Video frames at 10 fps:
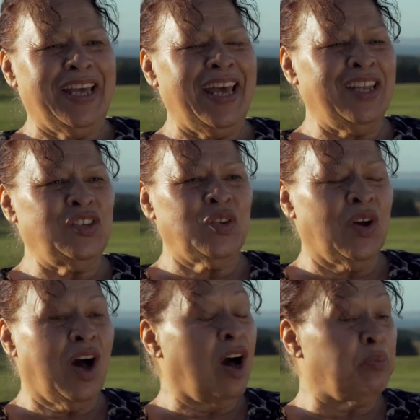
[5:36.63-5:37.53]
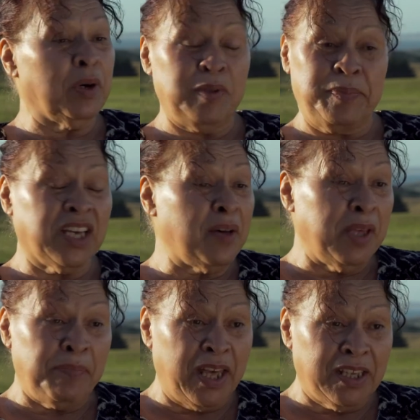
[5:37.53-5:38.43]
And, you know, I'll probably be
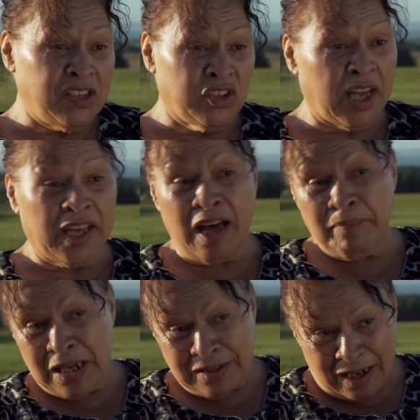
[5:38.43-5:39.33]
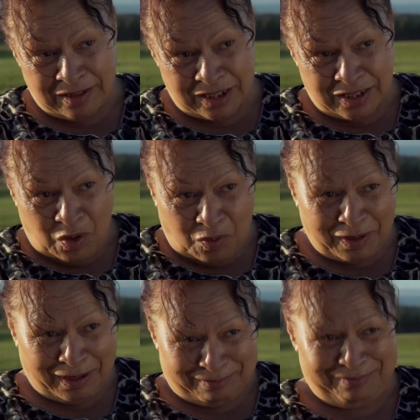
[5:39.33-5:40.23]
coming back here so I can't massage any
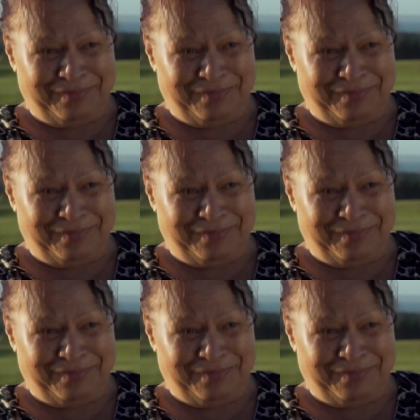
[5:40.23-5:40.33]
longer.